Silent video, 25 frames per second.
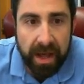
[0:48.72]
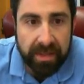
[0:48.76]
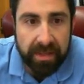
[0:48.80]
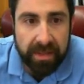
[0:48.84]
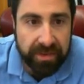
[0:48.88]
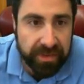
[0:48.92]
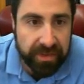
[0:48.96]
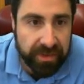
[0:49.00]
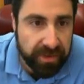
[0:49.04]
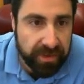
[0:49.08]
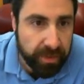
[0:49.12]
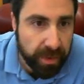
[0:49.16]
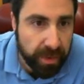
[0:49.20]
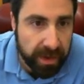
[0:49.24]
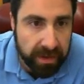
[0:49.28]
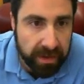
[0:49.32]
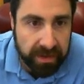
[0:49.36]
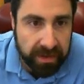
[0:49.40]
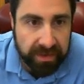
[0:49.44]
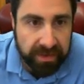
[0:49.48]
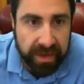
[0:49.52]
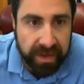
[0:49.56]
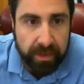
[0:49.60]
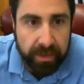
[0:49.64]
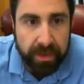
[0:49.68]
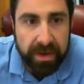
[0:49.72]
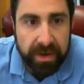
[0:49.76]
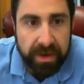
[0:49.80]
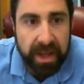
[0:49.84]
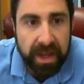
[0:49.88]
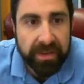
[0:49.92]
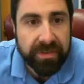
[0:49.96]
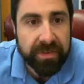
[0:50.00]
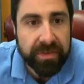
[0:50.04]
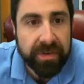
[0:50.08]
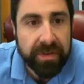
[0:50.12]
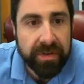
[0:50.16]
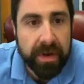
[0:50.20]
This is what it looks like when you
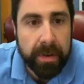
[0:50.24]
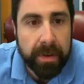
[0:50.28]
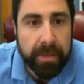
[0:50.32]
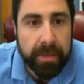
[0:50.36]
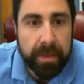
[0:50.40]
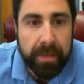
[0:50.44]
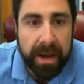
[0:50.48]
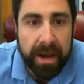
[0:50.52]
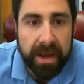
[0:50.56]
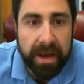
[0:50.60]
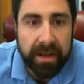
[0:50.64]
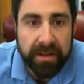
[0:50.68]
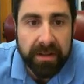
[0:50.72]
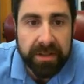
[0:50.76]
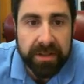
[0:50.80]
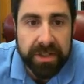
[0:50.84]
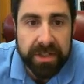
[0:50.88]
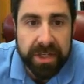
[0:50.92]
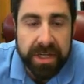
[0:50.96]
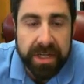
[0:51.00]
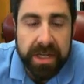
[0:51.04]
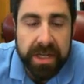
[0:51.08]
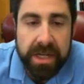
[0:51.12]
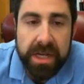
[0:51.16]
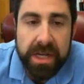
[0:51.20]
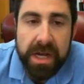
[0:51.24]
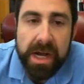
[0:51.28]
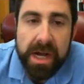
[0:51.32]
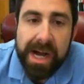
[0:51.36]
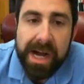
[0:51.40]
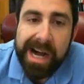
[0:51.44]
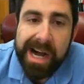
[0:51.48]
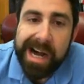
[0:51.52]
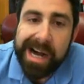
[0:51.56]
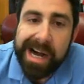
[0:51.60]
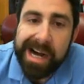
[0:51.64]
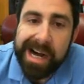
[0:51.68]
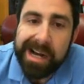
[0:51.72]
guys are in your AP Biology
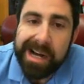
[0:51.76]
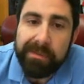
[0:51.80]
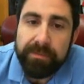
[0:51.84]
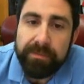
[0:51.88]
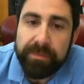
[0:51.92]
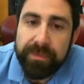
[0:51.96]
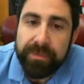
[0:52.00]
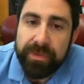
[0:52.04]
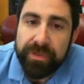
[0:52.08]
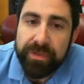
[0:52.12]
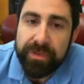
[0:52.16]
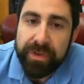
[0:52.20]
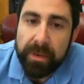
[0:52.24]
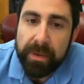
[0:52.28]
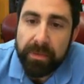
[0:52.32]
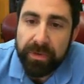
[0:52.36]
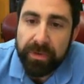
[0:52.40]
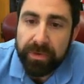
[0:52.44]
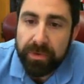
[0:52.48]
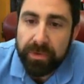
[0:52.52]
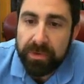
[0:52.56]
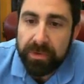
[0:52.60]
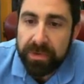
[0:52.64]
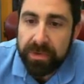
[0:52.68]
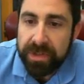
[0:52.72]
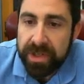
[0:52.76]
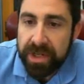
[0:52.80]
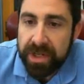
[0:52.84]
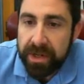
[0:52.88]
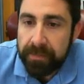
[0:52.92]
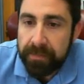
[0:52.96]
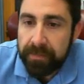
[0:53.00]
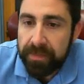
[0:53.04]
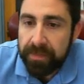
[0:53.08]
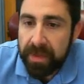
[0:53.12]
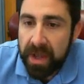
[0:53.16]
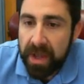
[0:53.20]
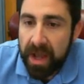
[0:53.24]
summer
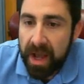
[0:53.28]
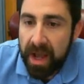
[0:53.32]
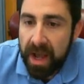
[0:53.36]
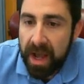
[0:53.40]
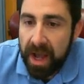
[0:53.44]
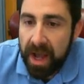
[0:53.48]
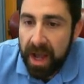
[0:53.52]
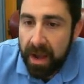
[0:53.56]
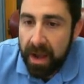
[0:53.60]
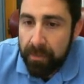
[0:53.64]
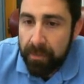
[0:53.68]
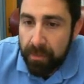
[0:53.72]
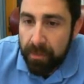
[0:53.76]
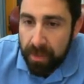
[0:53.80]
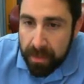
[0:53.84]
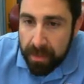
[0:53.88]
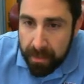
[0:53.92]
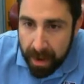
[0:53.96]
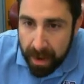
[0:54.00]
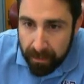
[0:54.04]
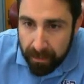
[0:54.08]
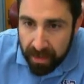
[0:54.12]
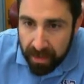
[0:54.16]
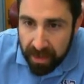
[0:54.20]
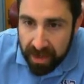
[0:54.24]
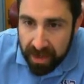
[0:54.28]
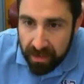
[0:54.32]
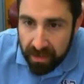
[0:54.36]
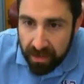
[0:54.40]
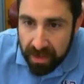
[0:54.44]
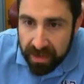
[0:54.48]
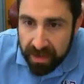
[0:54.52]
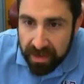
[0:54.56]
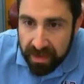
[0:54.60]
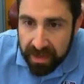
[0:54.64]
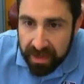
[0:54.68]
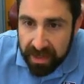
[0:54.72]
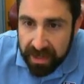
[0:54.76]
Schoology. Remember, in
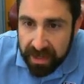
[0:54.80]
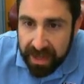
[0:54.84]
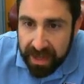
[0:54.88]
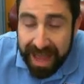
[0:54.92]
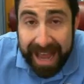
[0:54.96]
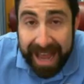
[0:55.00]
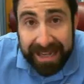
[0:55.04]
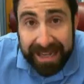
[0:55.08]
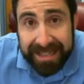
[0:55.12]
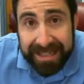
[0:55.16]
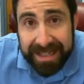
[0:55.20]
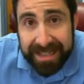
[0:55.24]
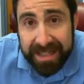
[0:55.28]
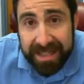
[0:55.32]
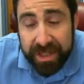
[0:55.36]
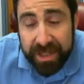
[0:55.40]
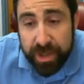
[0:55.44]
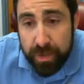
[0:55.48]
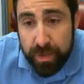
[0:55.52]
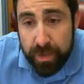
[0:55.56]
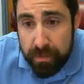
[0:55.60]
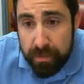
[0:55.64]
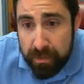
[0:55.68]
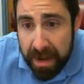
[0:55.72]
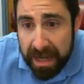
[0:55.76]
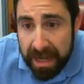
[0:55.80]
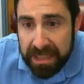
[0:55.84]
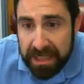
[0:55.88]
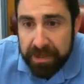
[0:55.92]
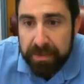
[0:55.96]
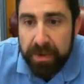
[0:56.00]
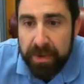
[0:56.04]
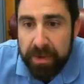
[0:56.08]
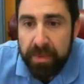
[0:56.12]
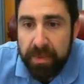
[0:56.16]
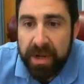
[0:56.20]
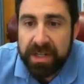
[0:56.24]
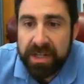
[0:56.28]
order to access this, you must
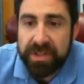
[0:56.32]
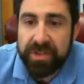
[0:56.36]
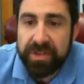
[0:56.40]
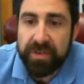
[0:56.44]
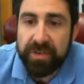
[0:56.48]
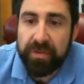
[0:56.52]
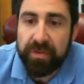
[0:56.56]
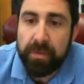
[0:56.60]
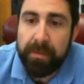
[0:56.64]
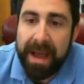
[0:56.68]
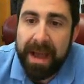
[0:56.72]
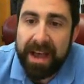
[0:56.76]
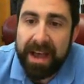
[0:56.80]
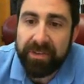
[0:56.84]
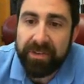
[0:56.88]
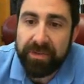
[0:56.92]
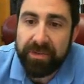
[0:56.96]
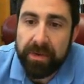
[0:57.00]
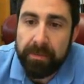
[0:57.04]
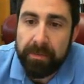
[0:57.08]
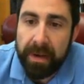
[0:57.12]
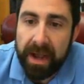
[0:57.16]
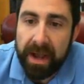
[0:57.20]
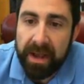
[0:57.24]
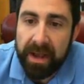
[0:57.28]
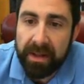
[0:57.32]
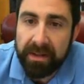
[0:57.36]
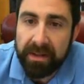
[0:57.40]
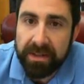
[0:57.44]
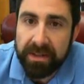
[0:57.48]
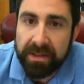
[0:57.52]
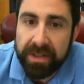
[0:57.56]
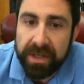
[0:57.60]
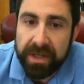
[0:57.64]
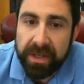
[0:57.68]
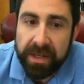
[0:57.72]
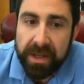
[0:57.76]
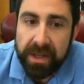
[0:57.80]
be registered for Mastering
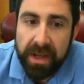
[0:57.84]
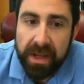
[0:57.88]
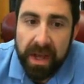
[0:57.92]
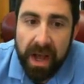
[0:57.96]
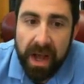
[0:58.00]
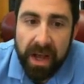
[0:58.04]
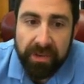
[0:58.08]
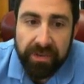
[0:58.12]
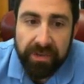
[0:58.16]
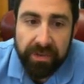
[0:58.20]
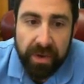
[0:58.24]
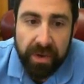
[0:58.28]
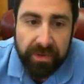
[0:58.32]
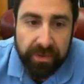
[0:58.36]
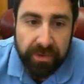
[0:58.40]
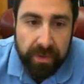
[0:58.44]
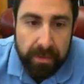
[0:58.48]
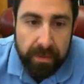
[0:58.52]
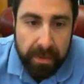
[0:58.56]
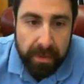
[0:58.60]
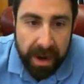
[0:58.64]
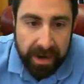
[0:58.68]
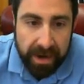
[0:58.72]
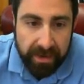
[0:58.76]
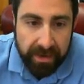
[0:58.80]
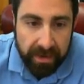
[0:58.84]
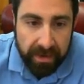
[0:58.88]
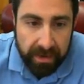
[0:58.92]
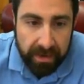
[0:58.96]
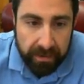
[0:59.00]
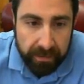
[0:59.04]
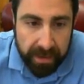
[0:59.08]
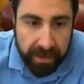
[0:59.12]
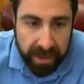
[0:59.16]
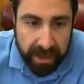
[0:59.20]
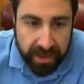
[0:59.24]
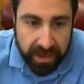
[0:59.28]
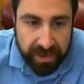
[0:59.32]
Biology. So as a reminder,
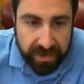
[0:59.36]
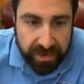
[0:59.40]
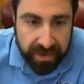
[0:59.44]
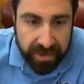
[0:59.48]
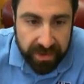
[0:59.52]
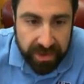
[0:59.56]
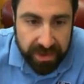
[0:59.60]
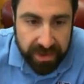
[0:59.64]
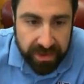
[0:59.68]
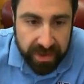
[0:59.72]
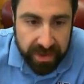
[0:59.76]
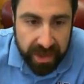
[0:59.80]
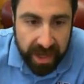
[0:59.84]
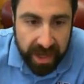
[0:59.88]
make sure that you